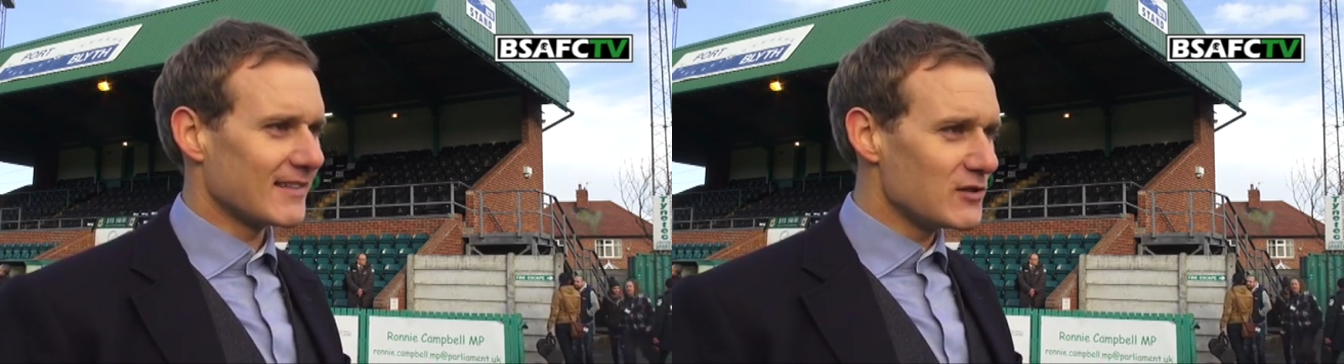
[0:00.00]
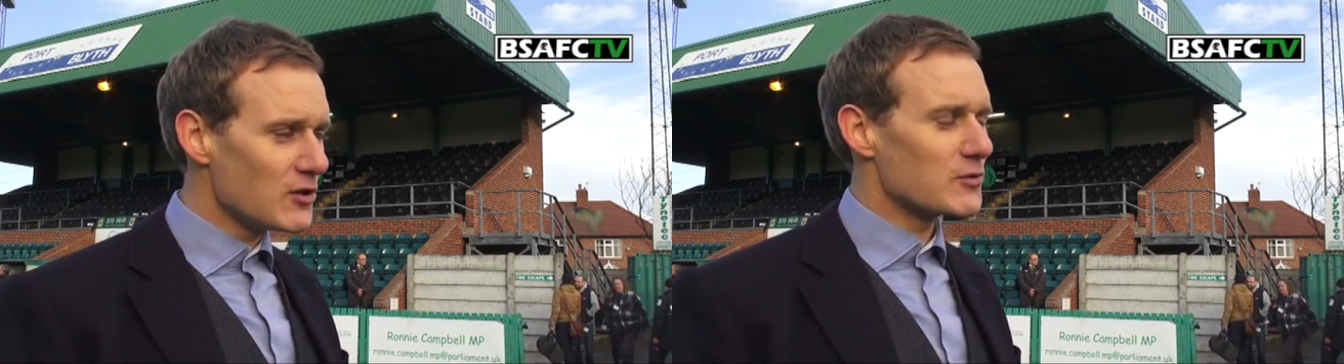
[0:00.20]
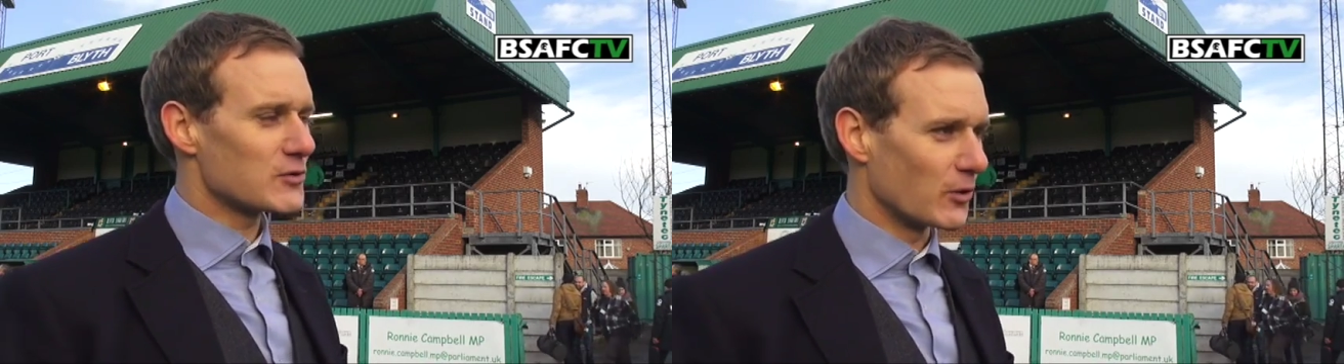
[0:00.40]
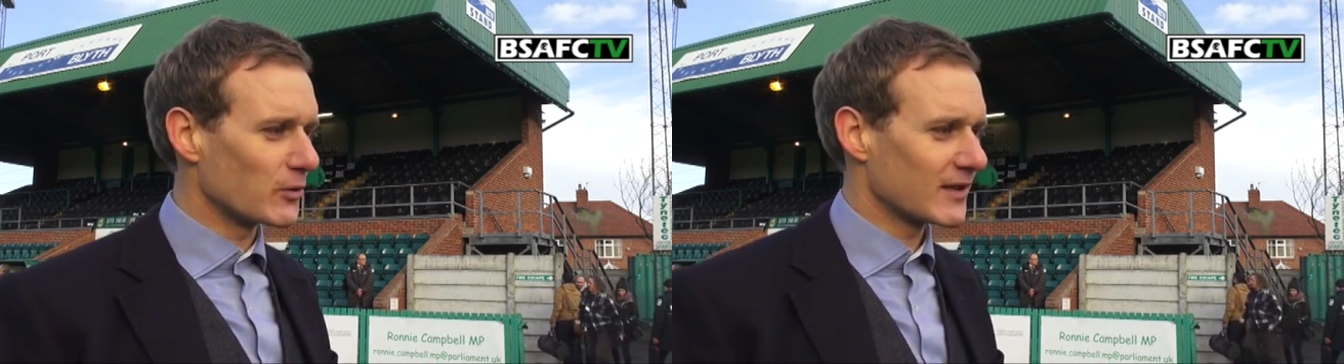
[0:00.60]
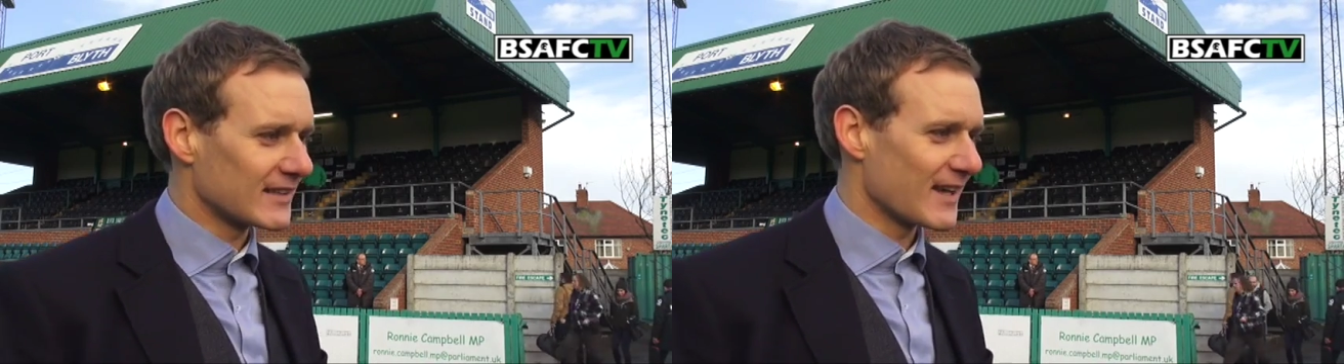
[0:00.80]
the
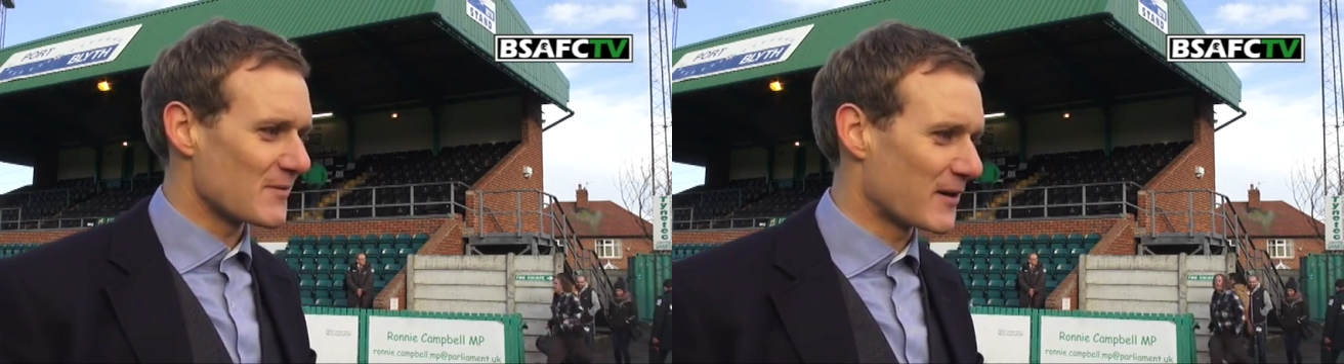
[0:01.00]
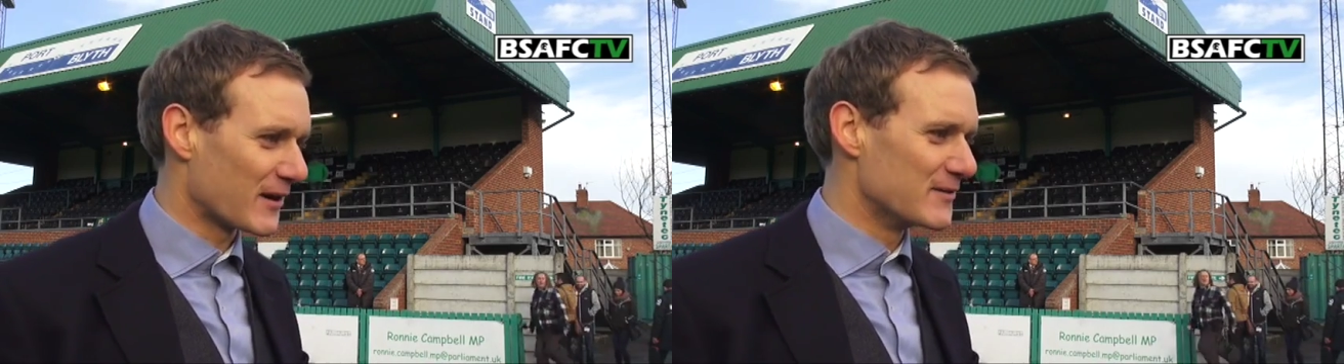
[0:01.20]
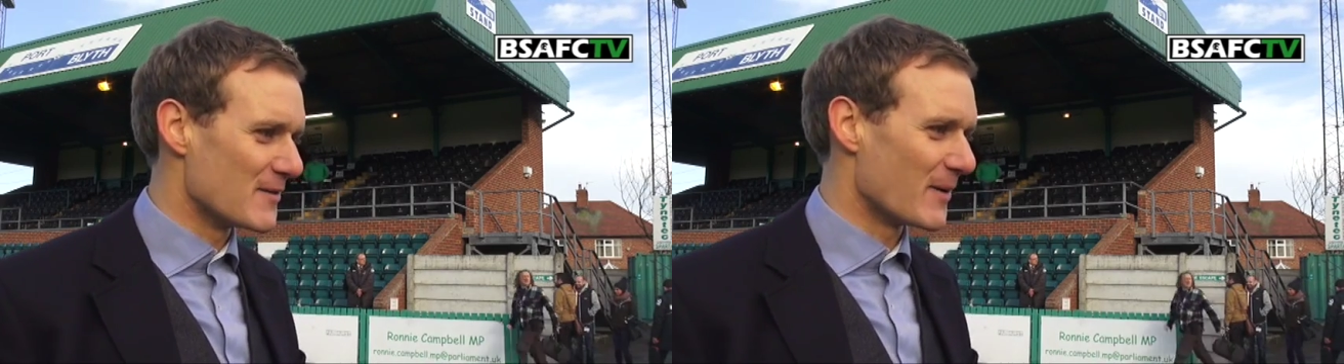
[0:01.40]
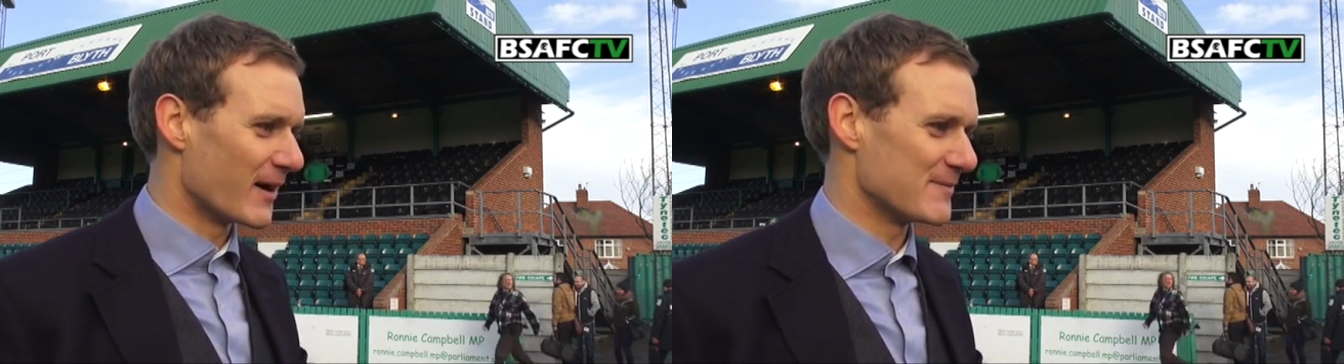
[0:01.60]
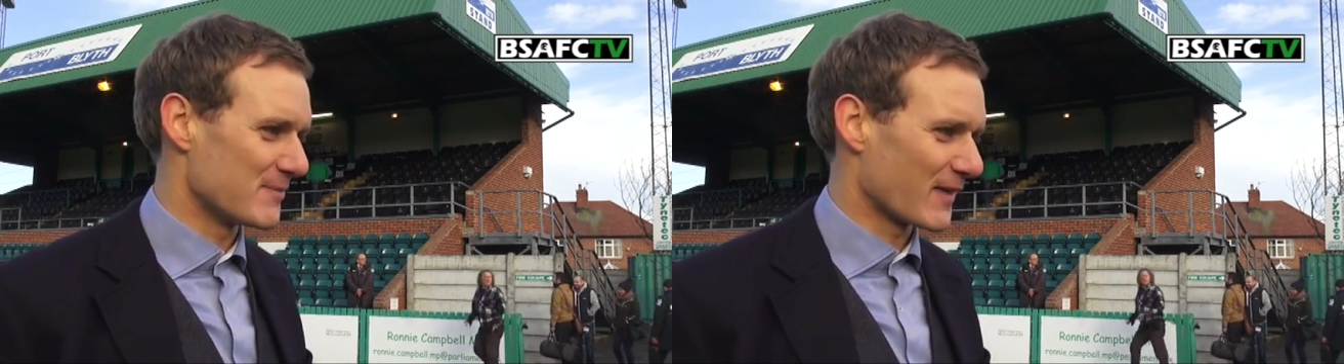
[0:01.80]
neutral can get won over
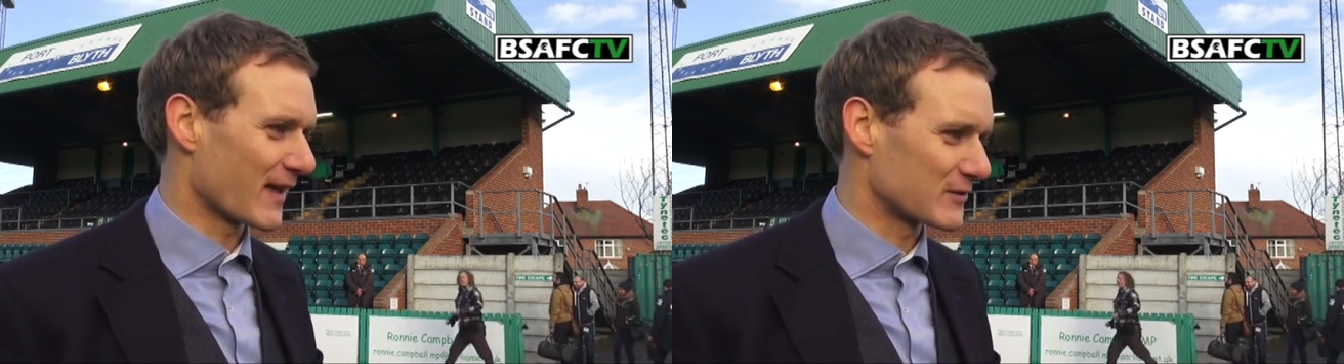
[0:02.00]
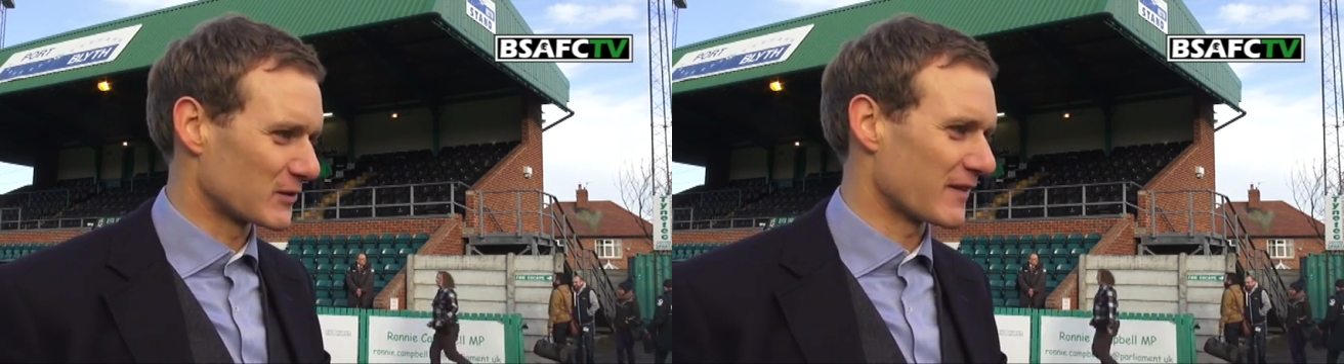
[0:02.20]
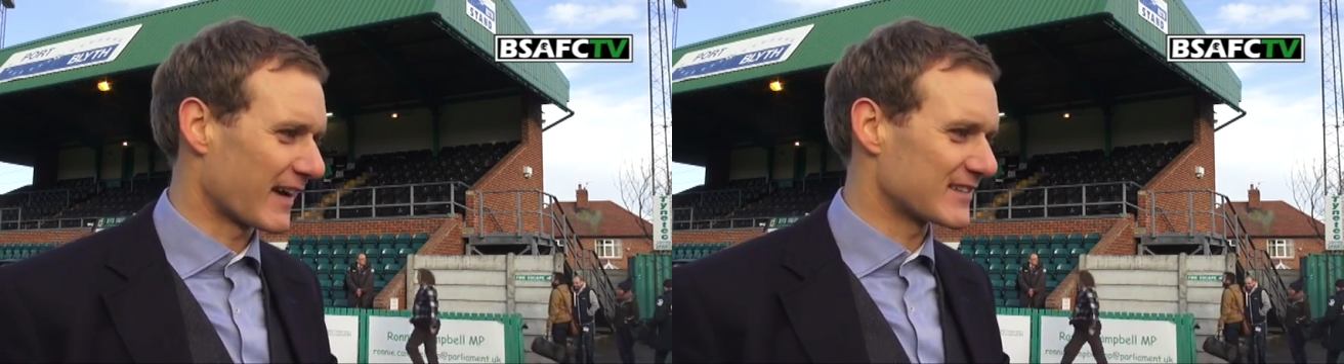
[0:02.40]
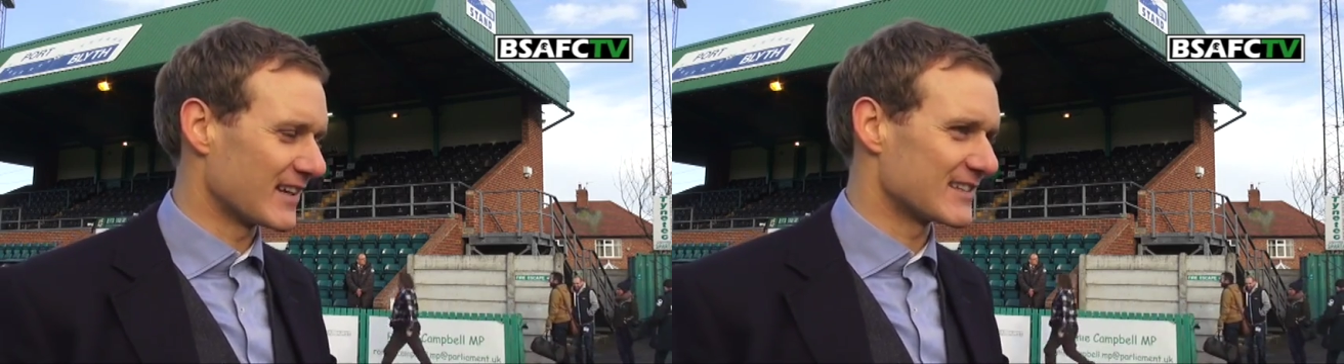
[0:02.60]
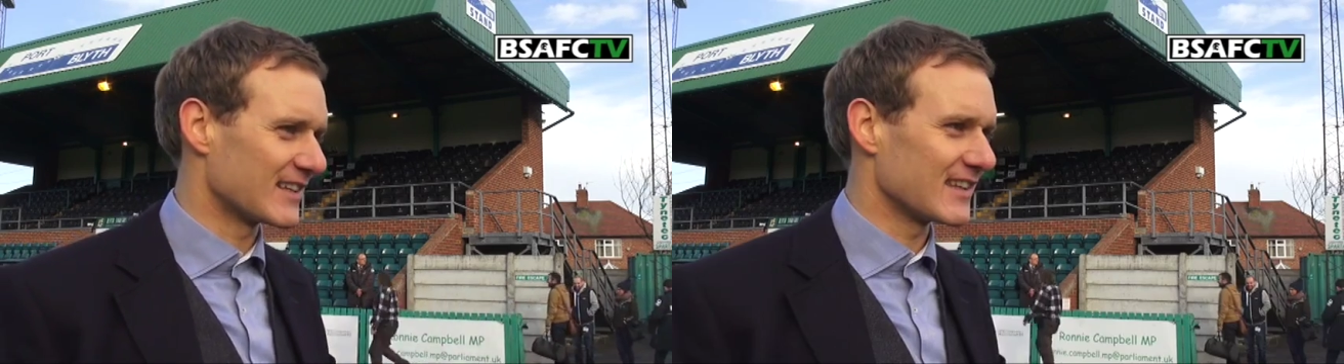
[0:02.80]
by that sort of
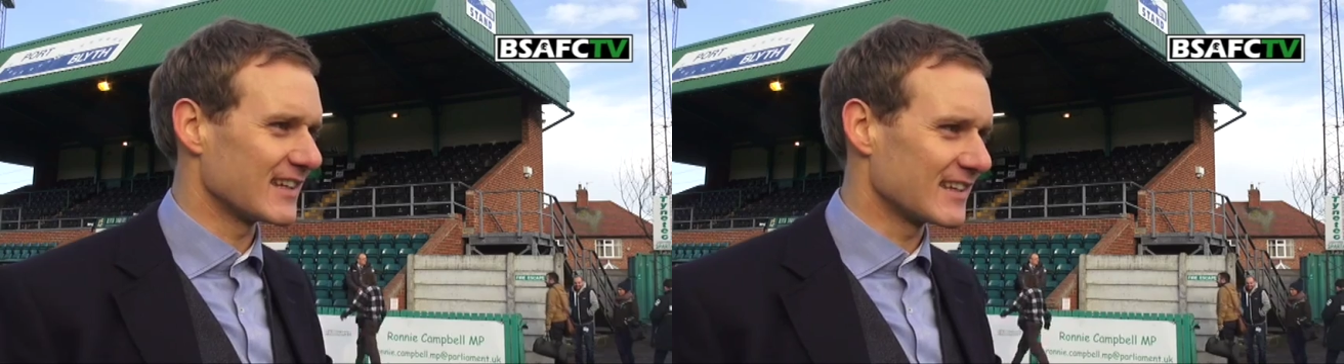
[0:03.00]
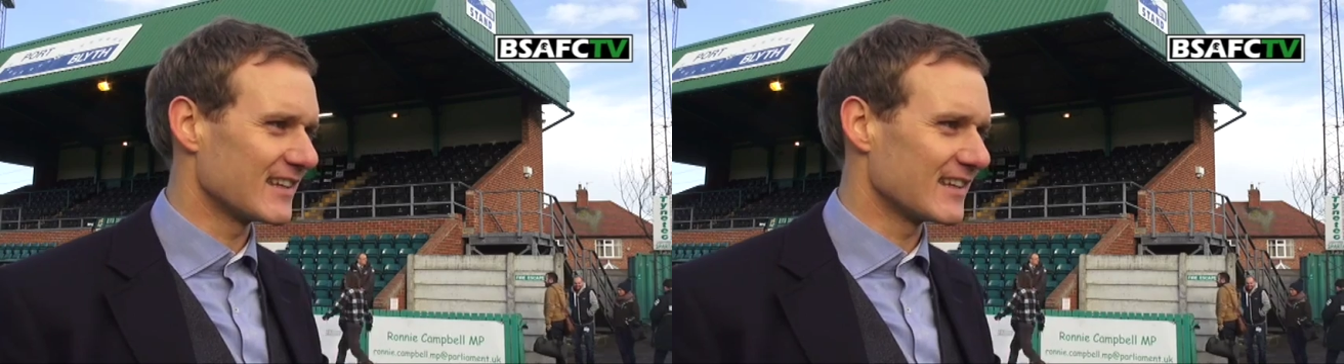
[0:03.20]
access, I think.